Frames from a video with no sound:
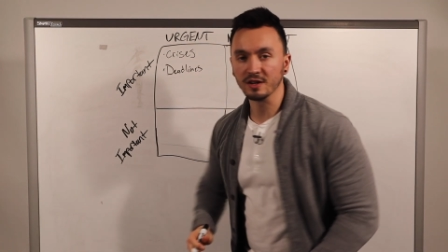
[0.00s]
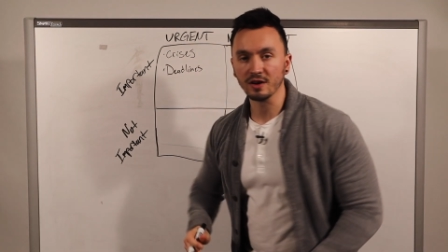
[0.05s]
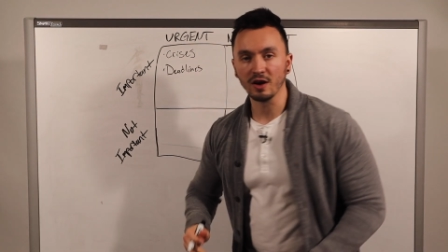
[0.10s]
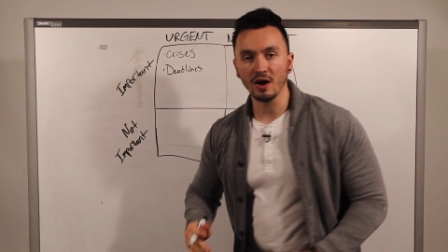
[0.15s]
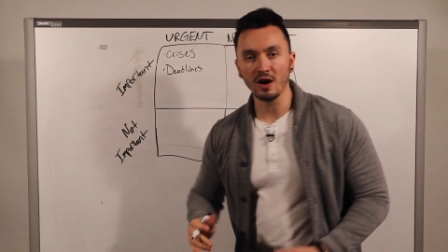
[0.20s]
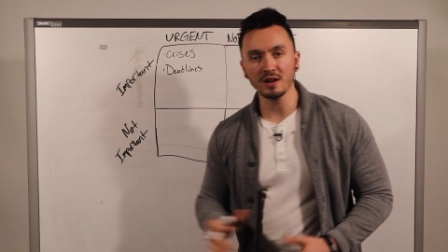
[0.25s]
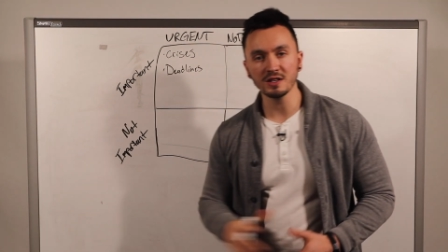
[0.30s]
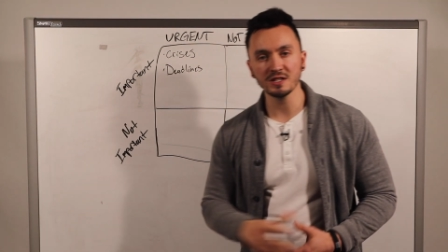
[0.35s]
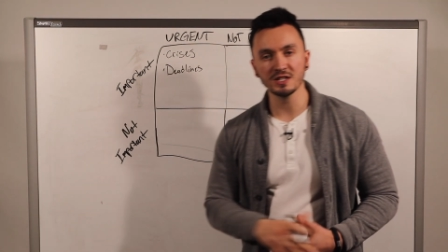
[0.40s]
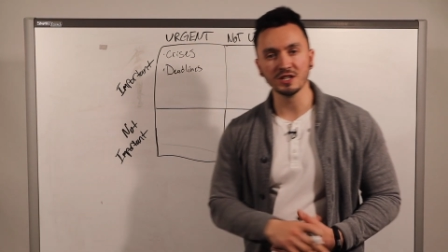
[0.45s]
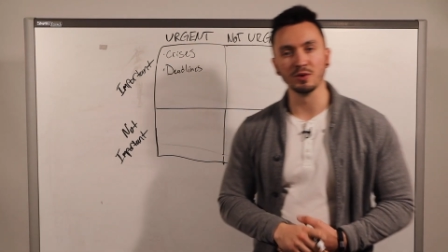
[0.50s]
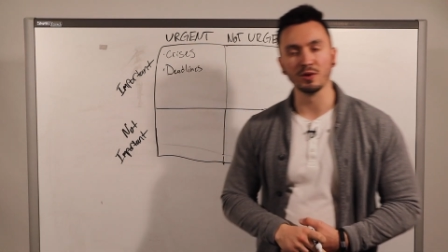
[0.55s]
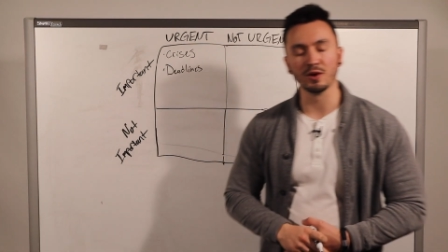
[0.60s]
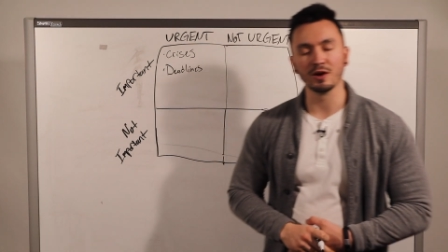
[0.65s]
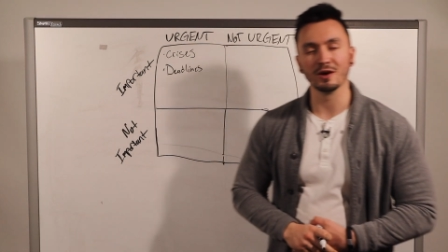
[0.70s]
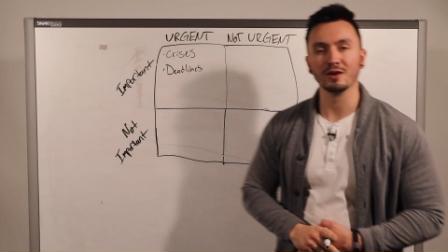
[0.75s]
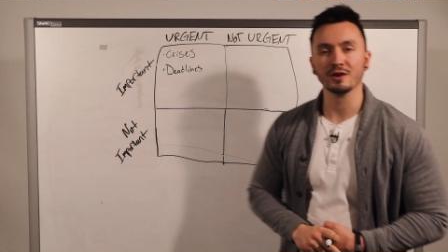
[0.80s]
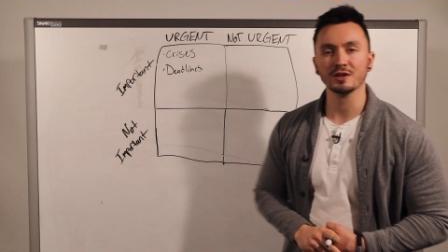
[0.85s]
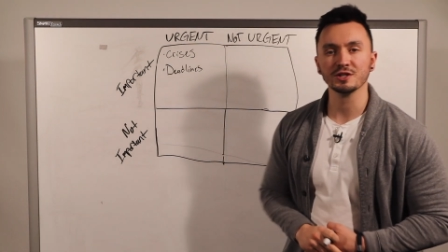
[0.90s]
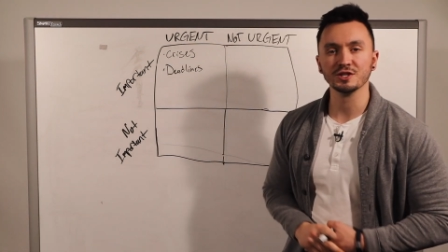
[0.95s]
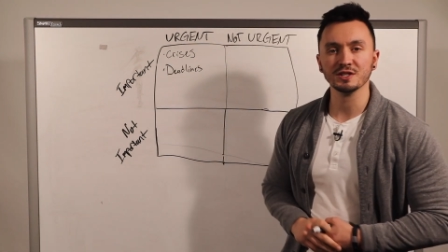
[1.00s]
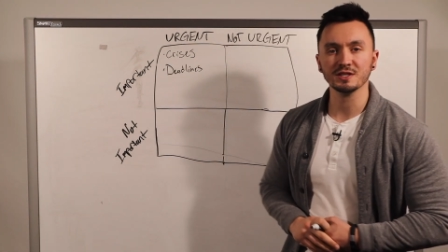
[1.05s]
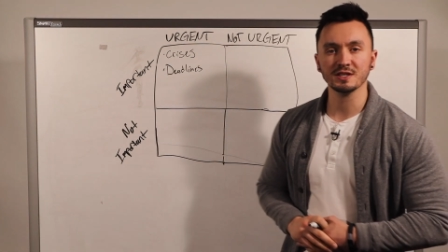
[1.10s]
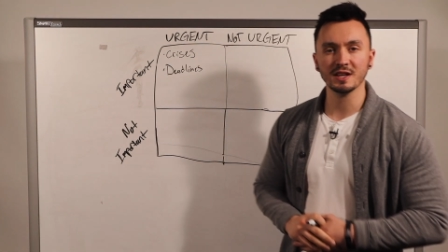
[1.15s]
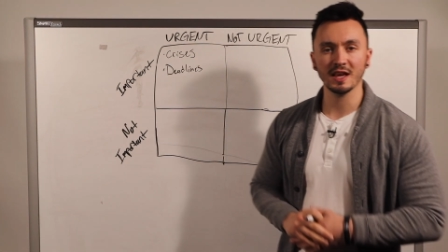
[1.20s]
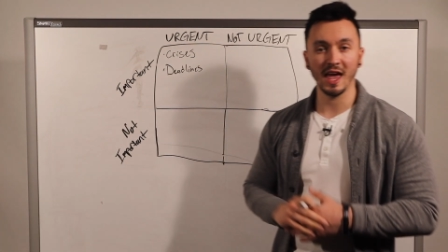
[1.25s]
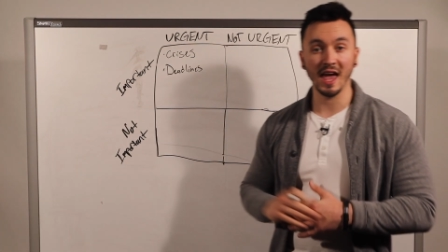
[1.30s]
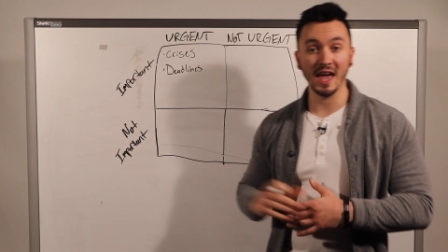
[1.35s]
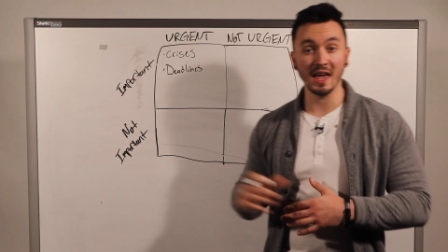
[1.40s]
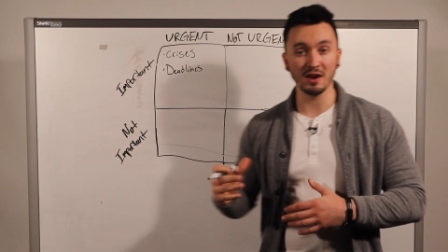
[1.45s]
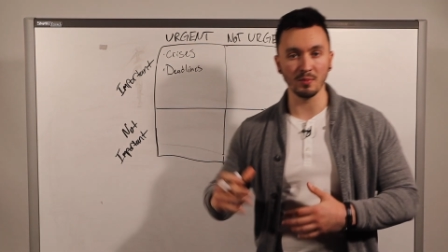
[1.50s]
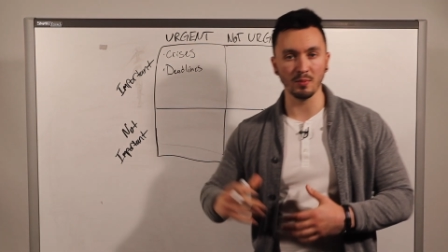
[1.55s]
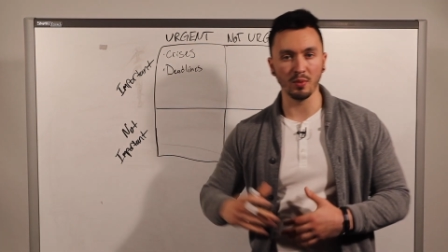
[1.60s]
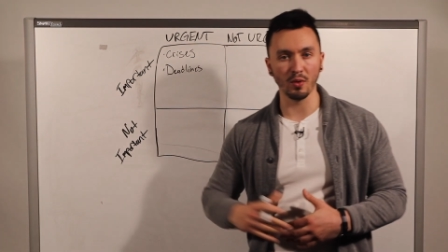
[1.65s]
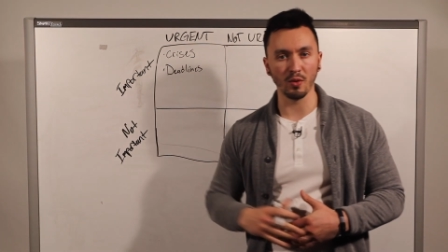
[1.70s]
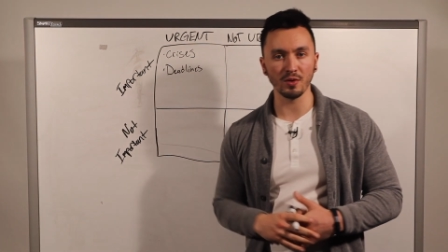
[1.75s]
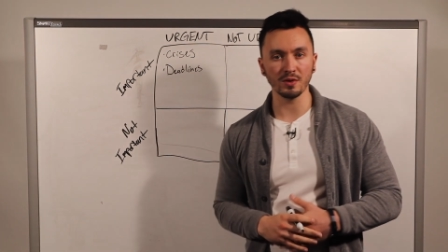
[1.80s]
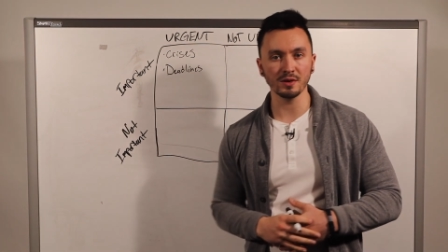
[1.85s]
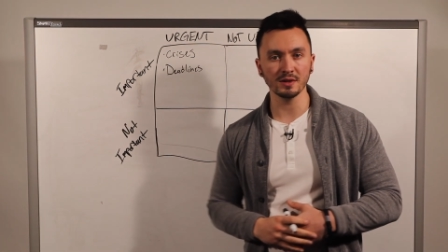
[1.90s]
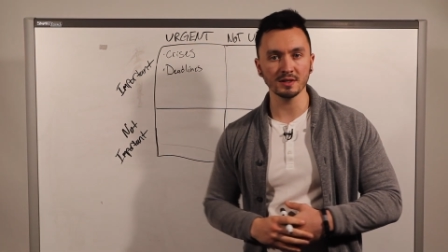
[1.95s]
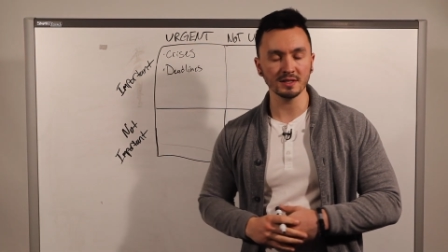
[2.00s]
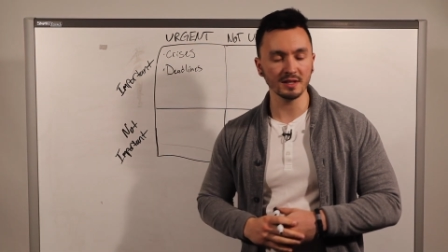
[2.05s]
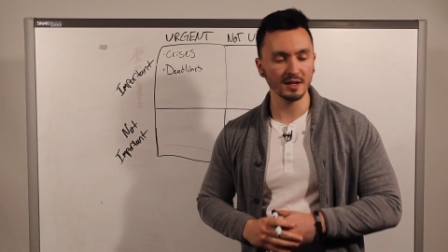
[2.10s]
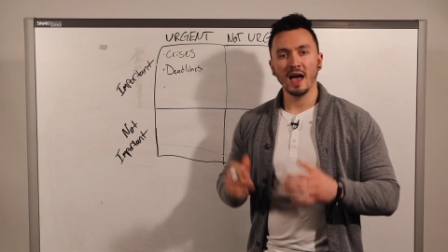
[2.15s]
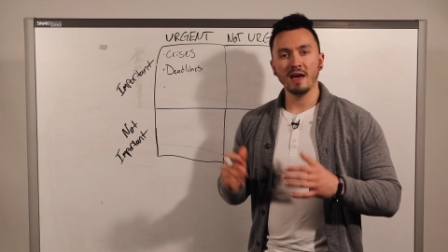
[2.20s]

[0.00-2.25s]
are also urgent and important.